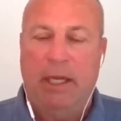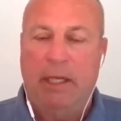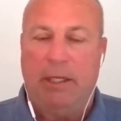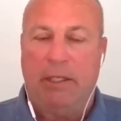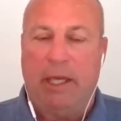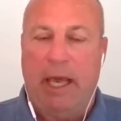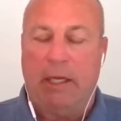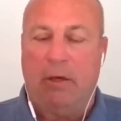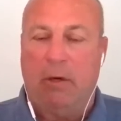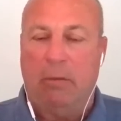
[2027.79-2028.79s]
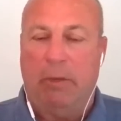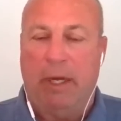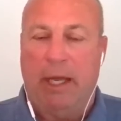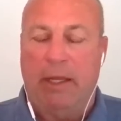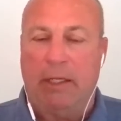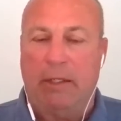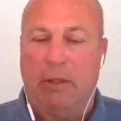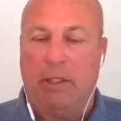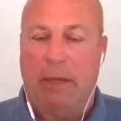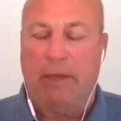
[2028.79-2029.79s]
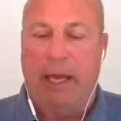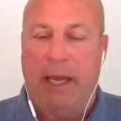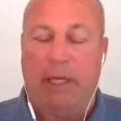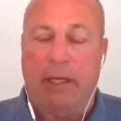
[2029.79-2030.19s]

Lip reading: because you can't go and play those type of games.